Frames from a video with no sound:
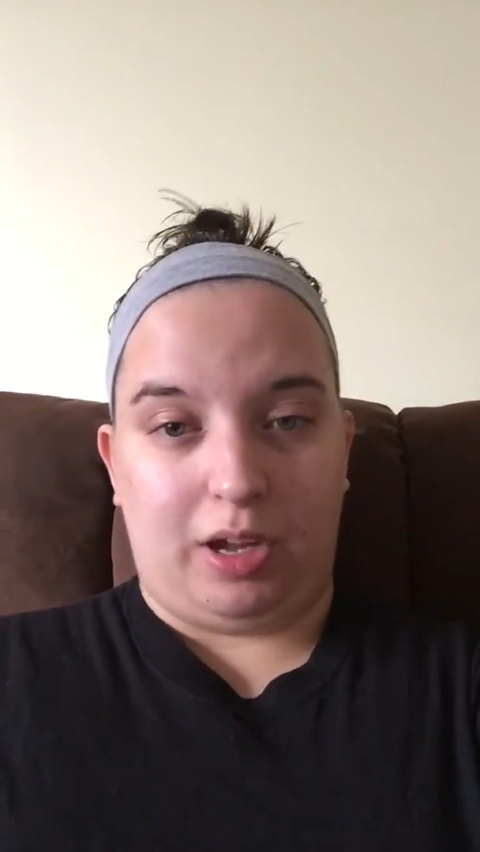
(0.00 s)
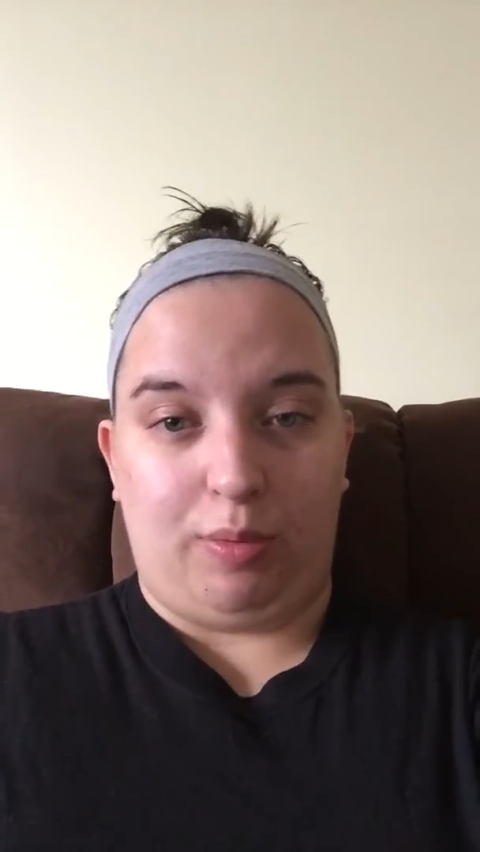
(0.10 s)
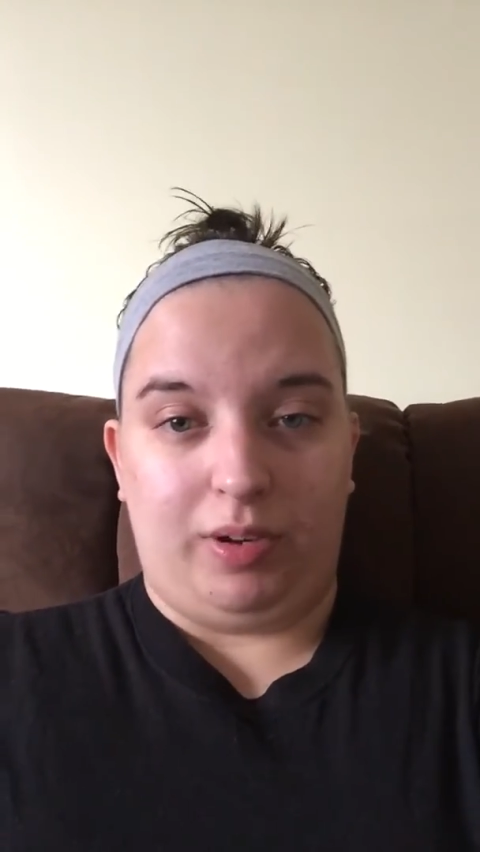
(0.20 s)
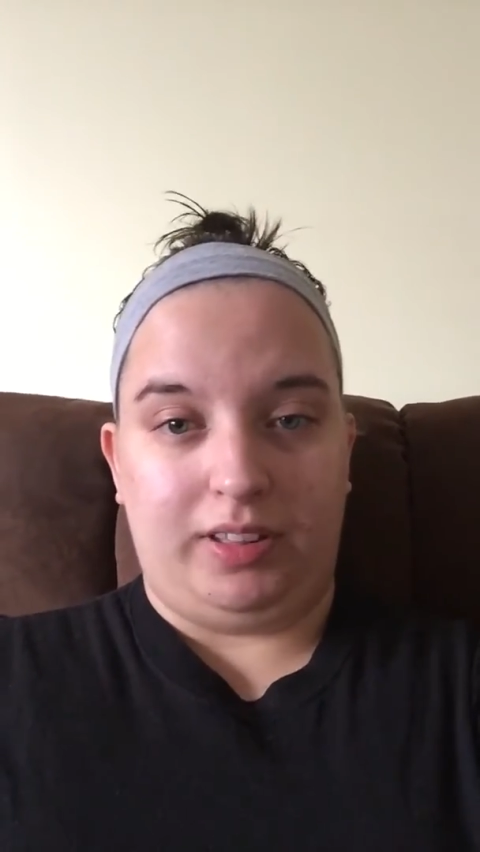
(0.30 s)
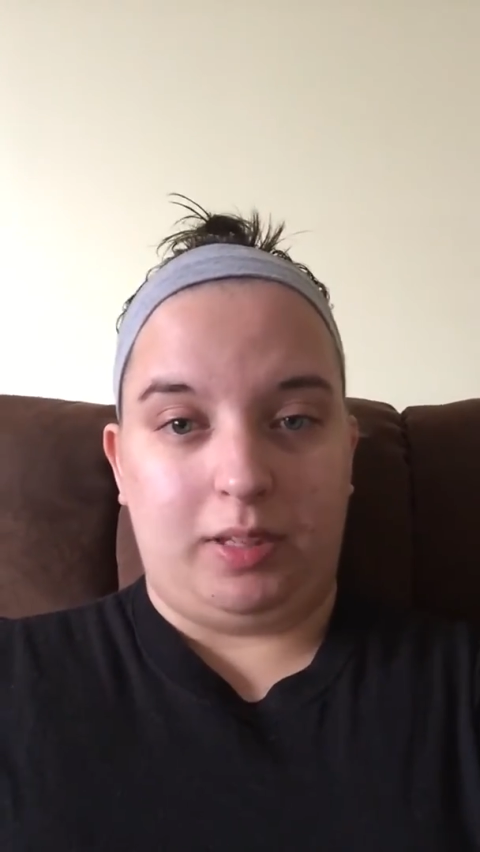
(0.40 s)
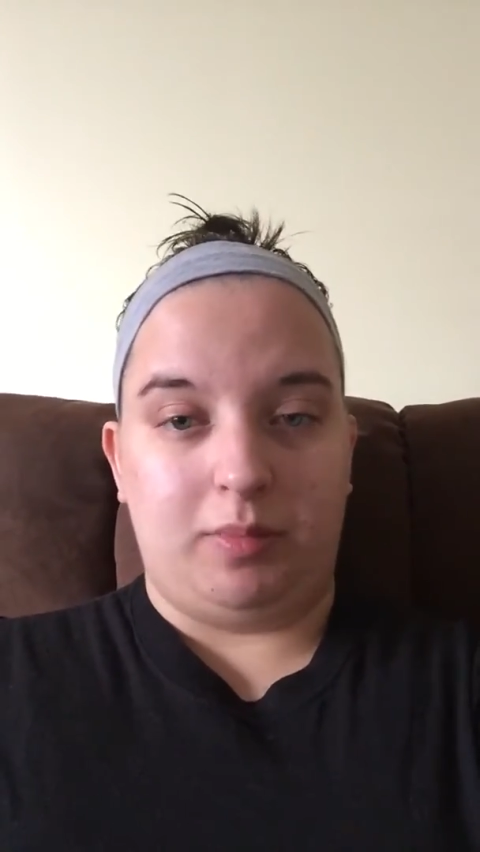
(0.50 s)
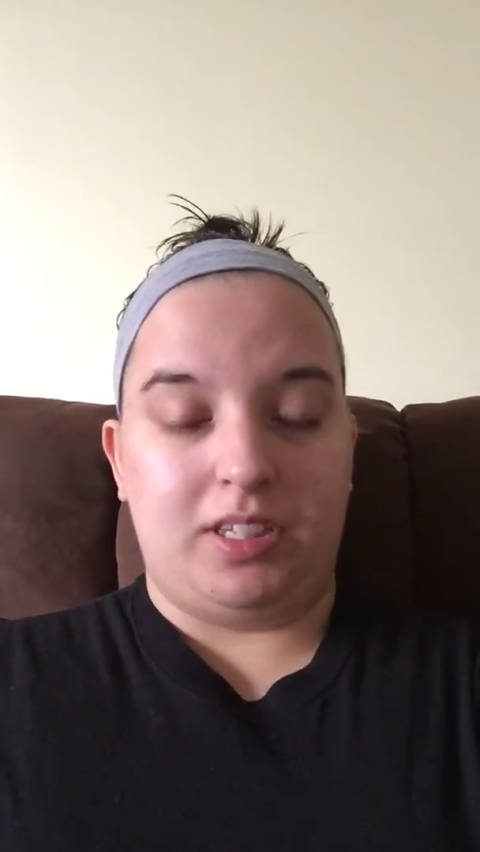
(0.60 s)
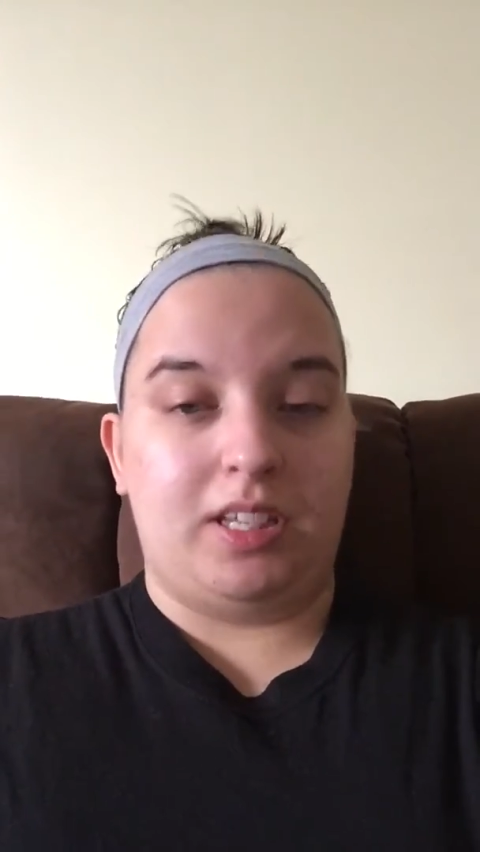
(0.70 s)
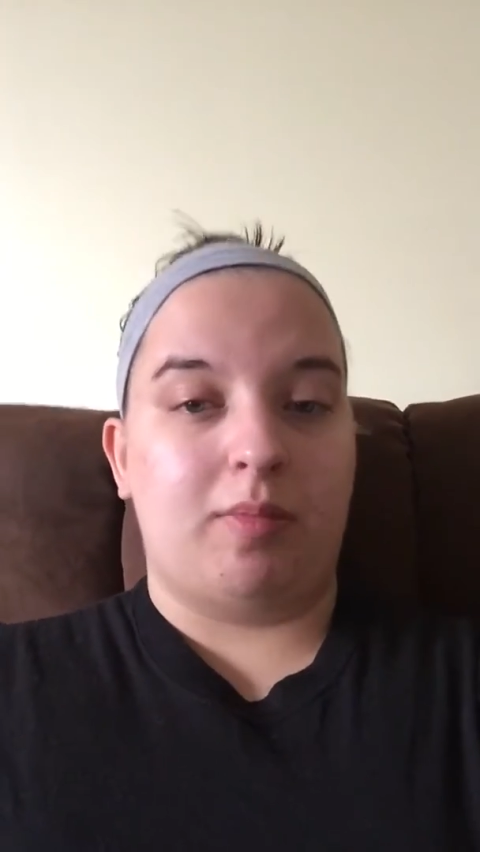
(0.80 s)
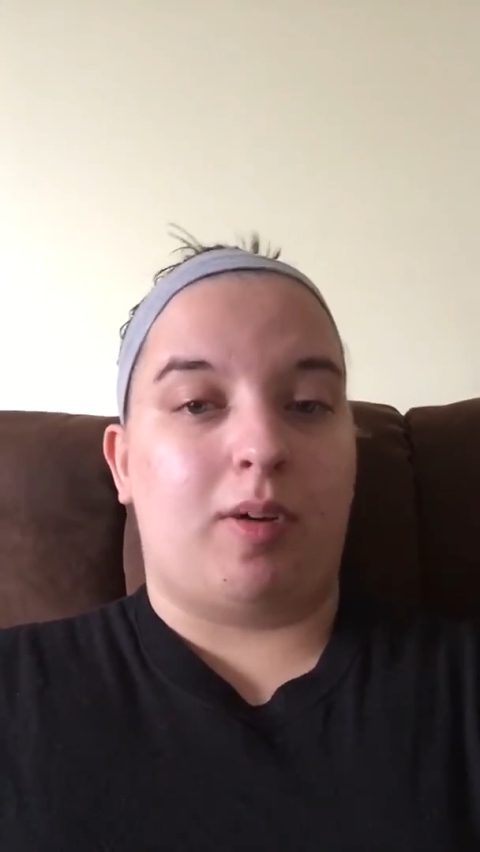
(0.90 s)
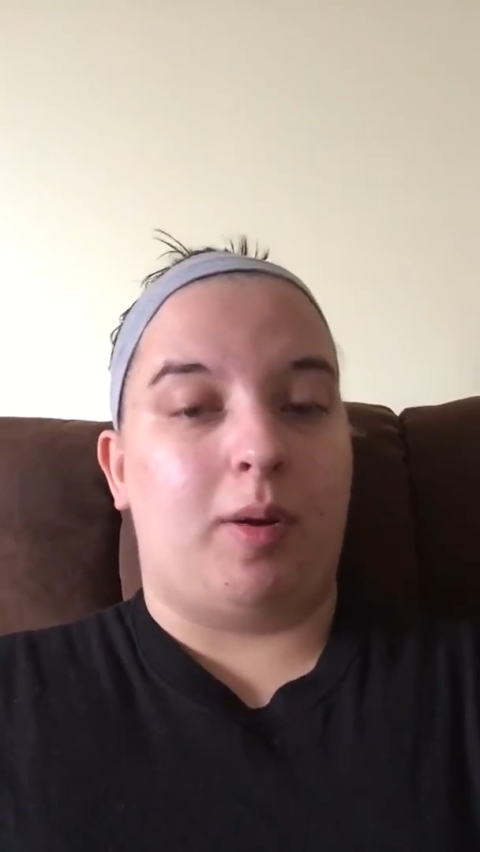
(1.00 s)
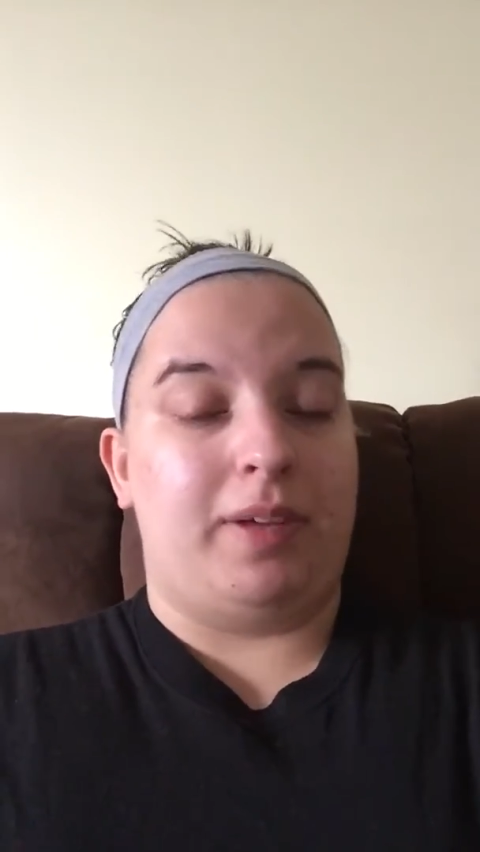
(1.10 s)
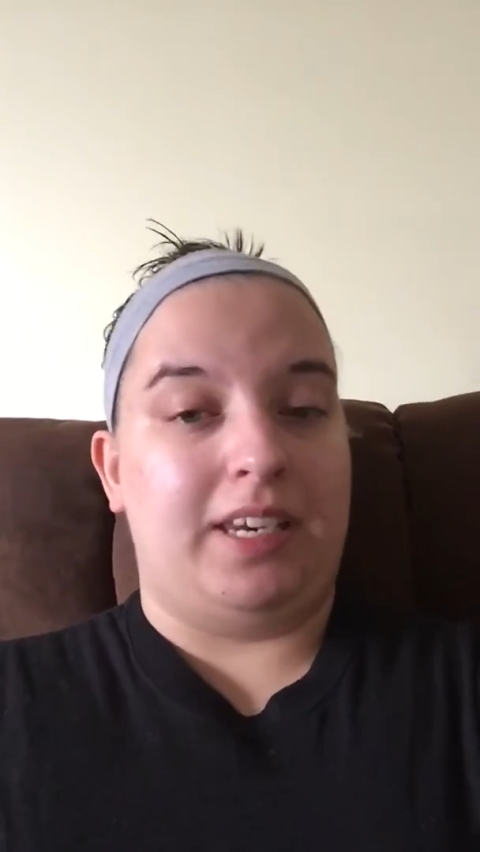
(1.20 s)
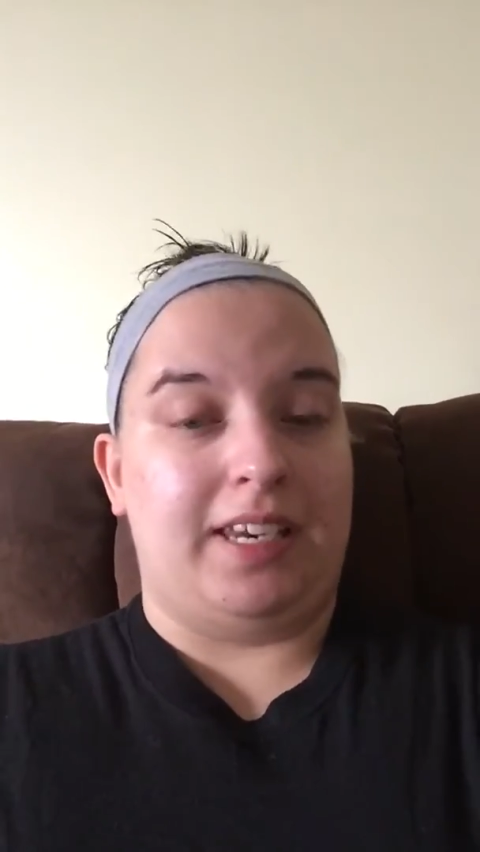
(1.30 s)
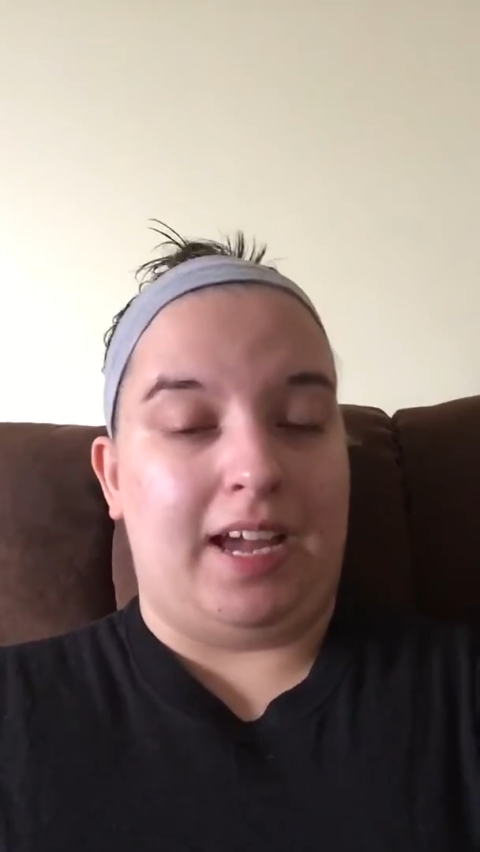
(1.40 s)
I want them to see
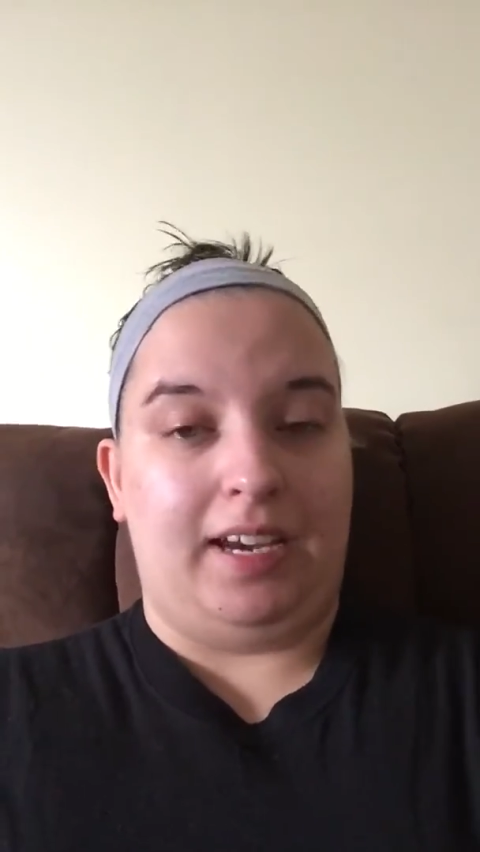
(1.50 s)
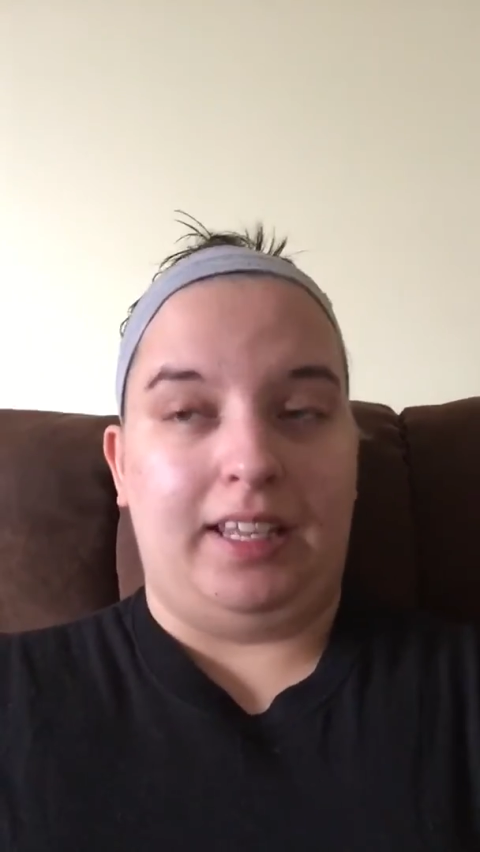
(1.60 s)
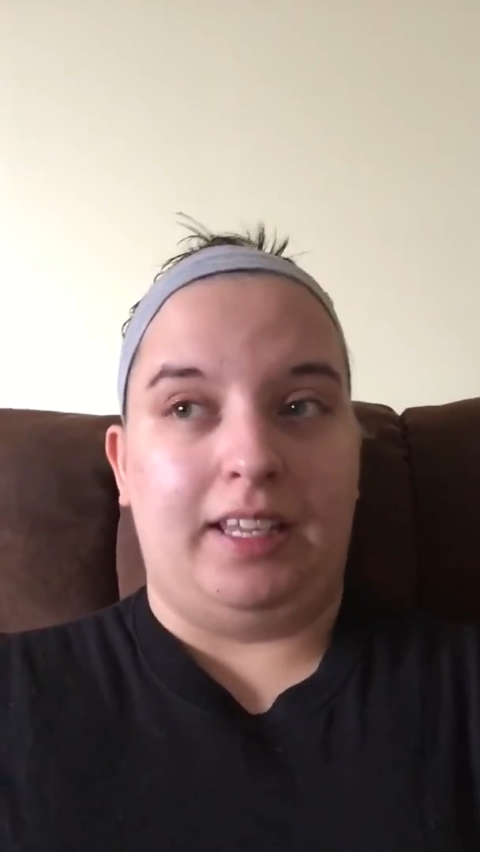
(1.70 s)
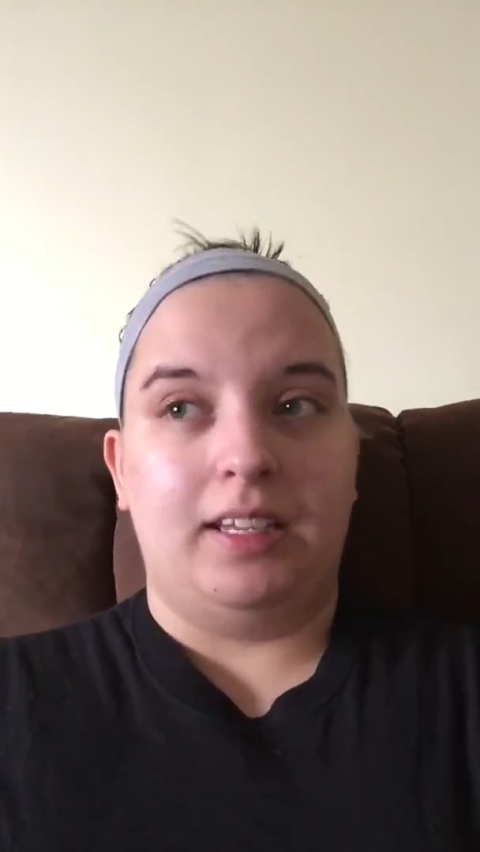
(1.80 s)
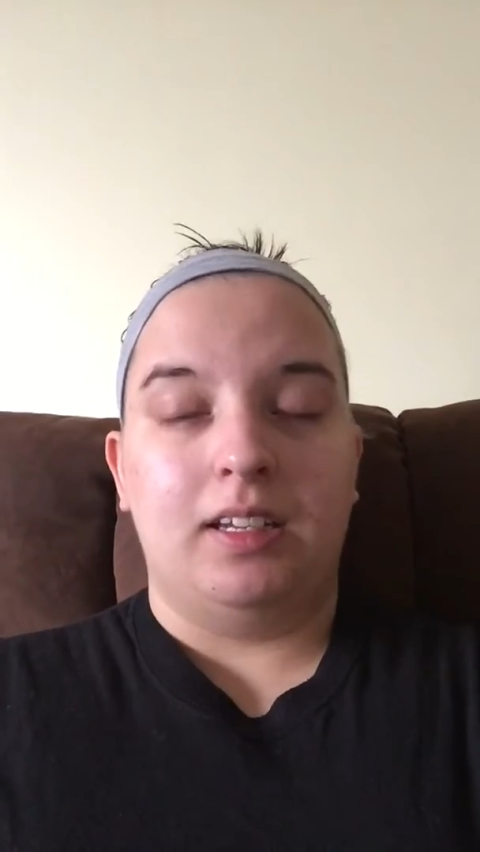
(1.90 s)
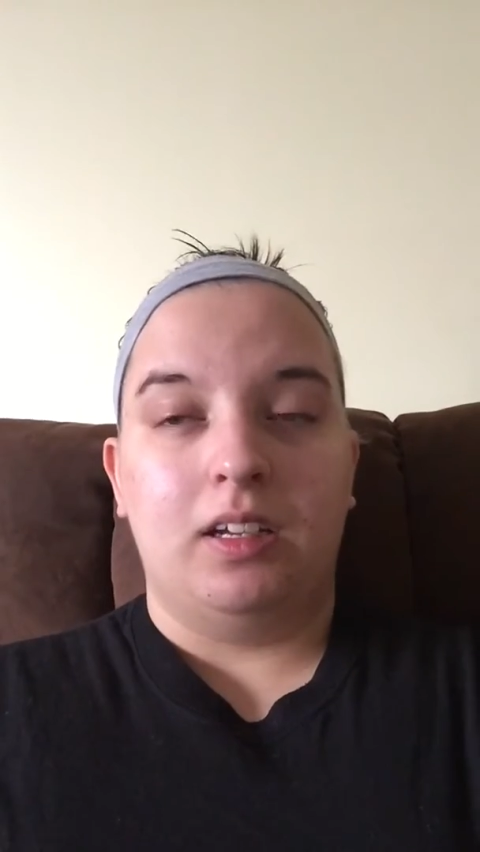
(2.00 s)
mommy and daddy